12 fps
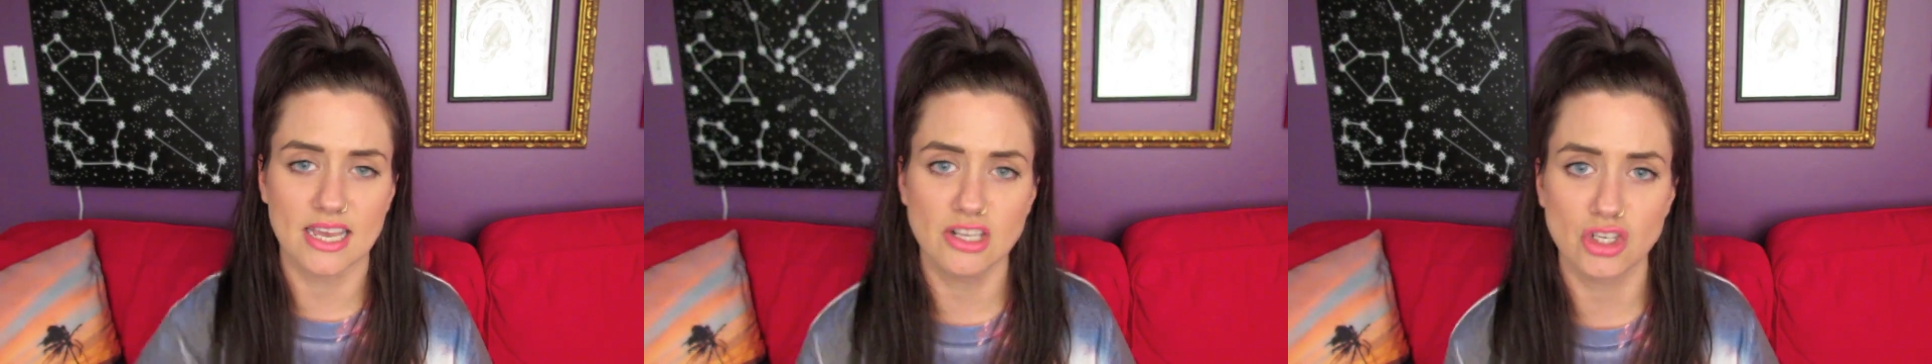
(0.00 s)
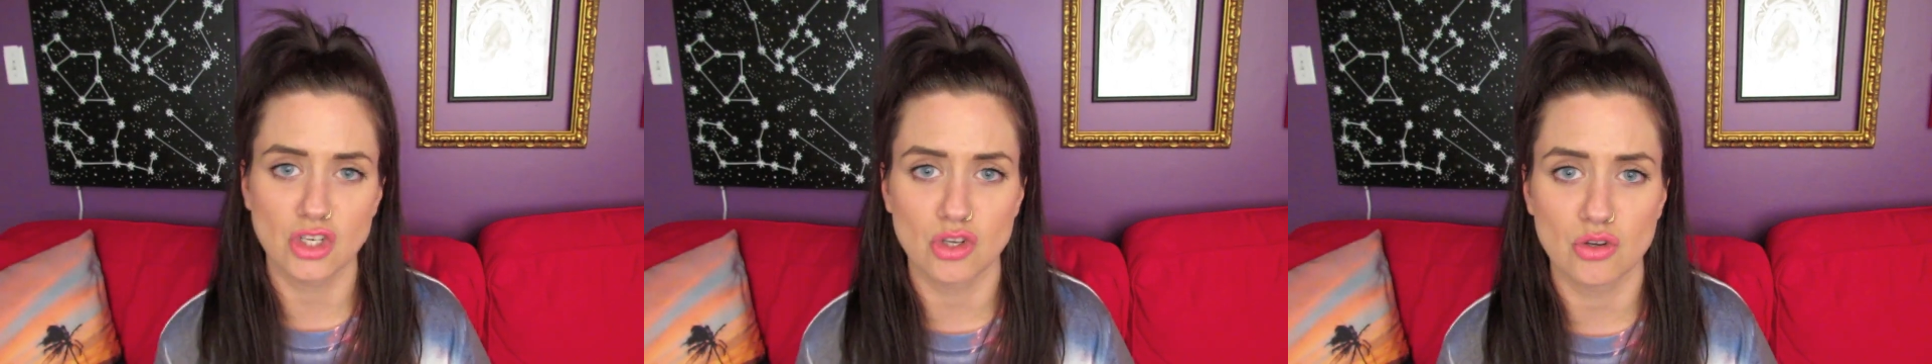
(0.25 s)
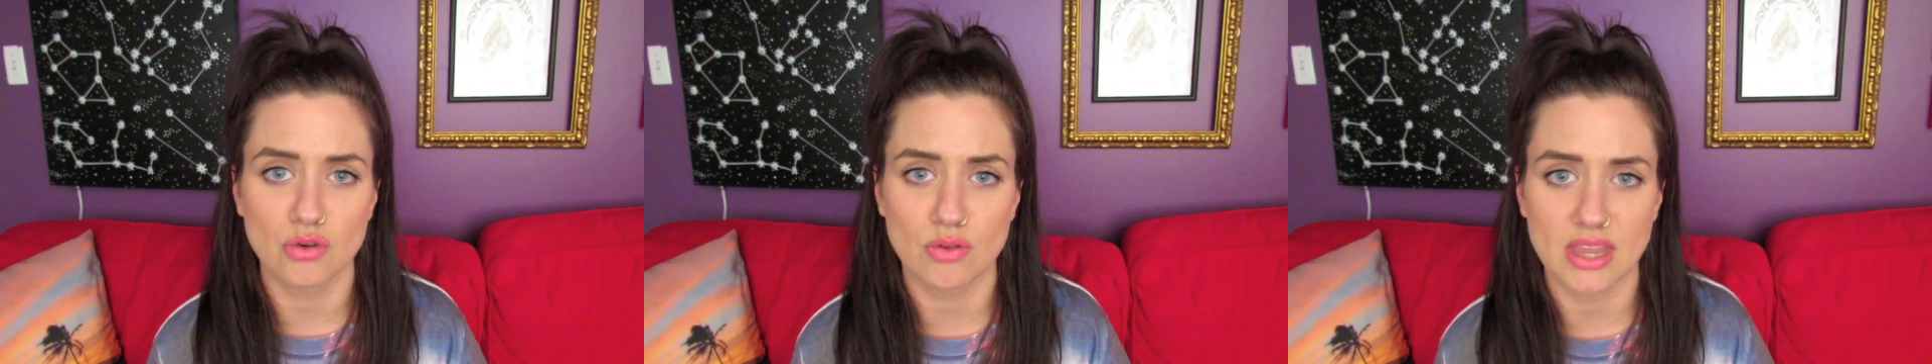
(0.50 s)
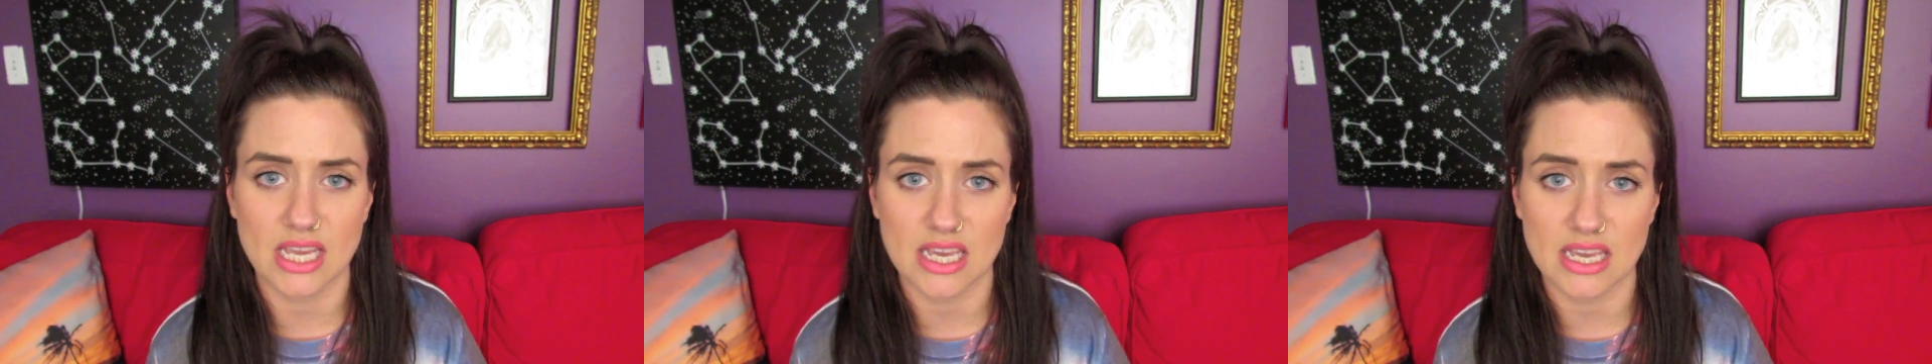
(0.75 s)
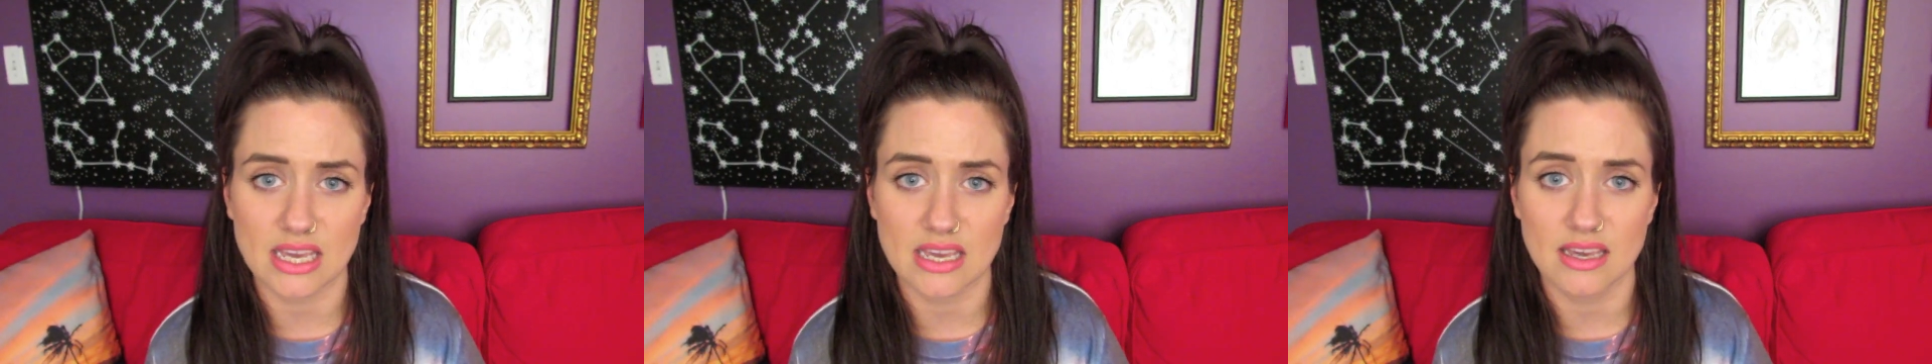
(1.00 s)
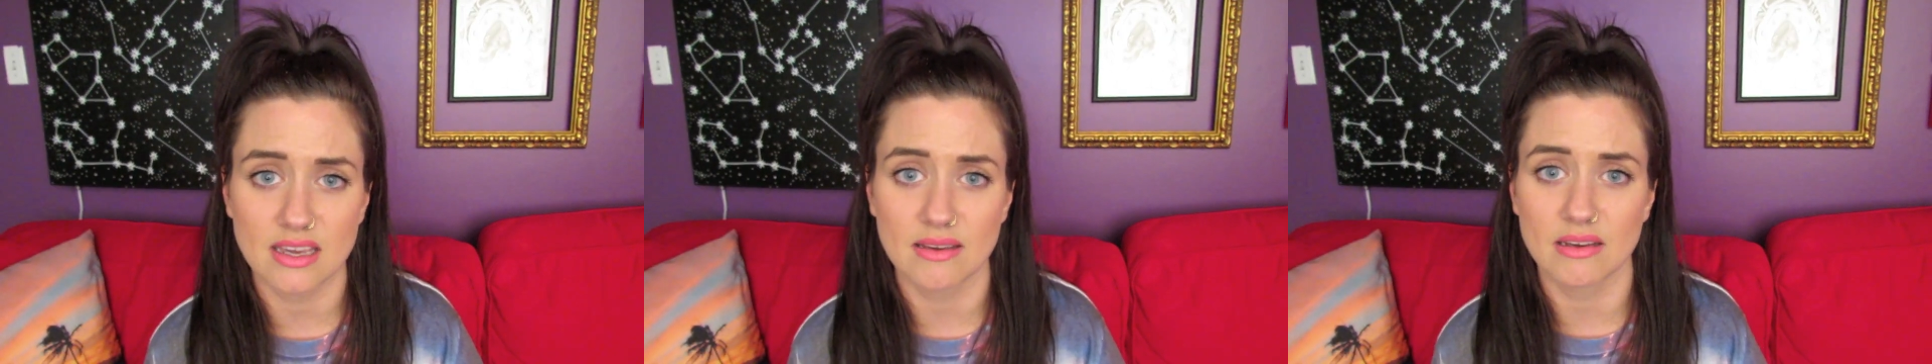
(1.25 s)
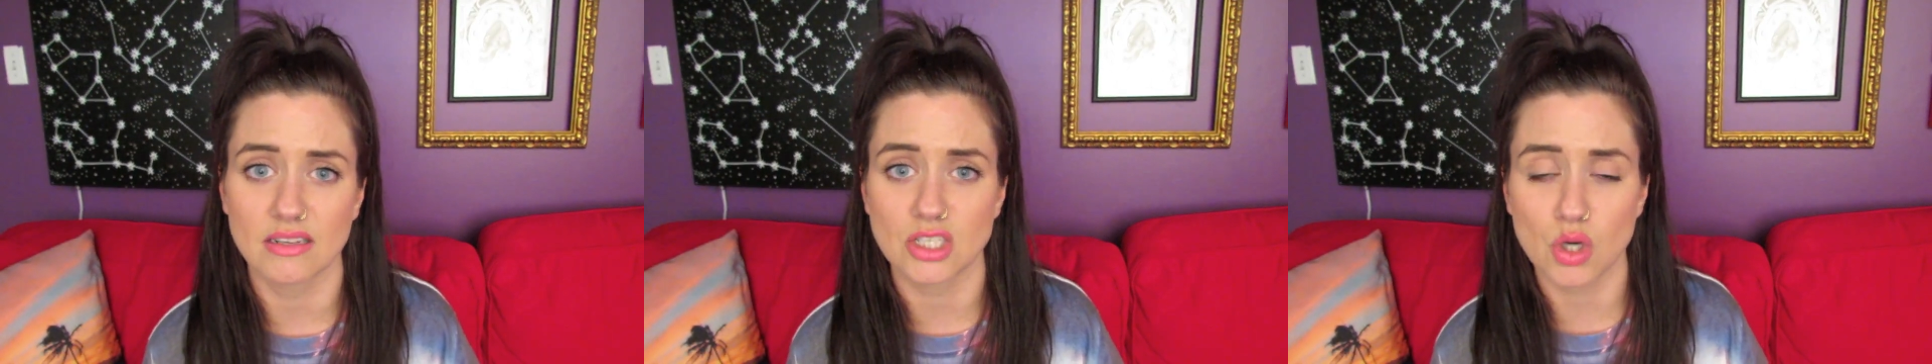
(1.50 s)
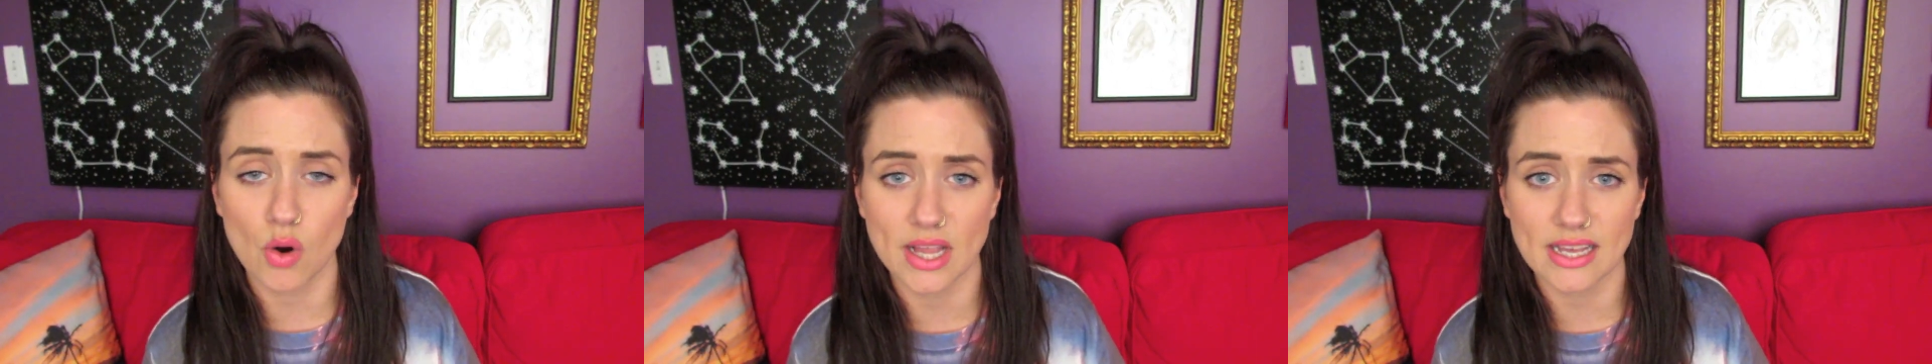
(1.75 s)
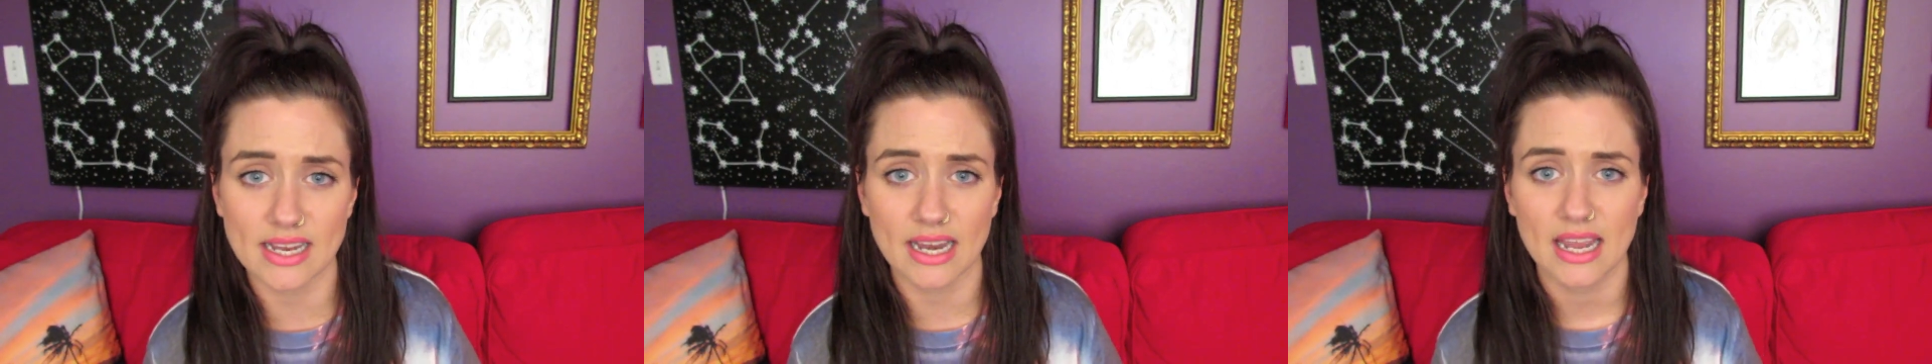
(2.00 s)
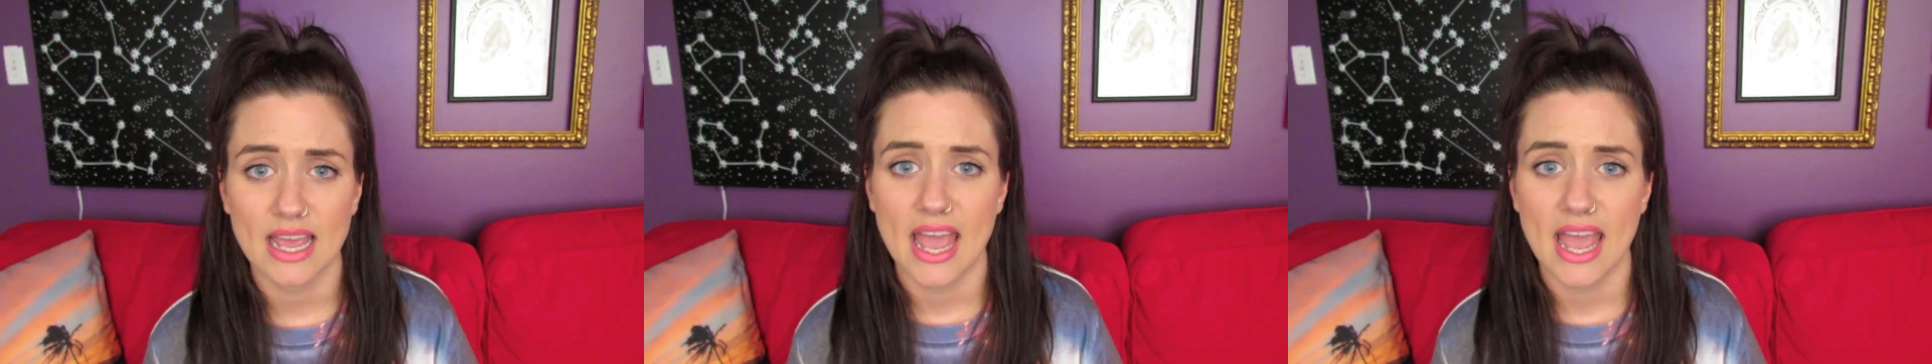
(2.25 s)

into the toilet